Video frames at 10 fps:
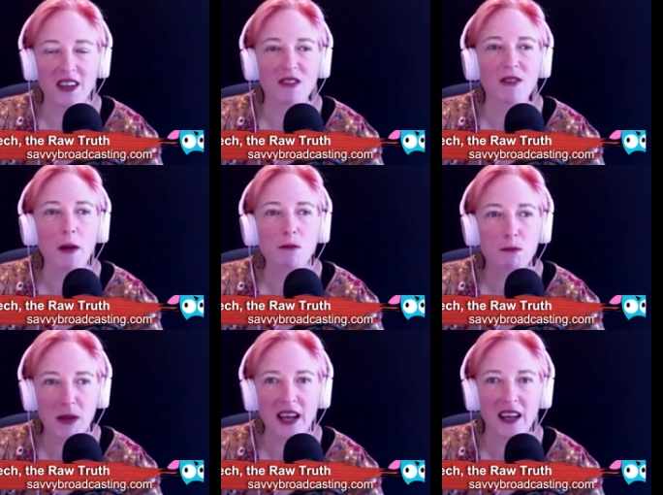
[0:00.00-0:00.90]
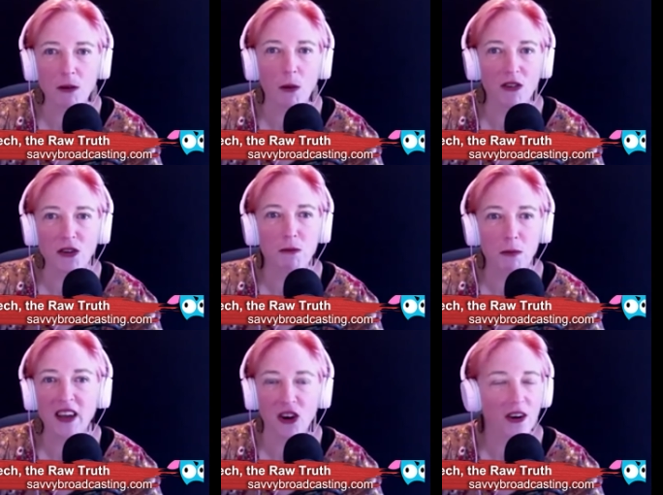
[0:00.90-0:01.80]
And if I'm picked, well, d-
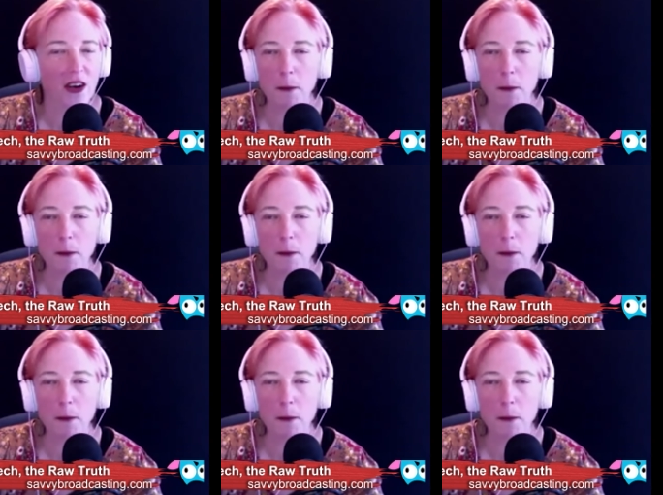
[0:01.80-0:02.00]
by darn it,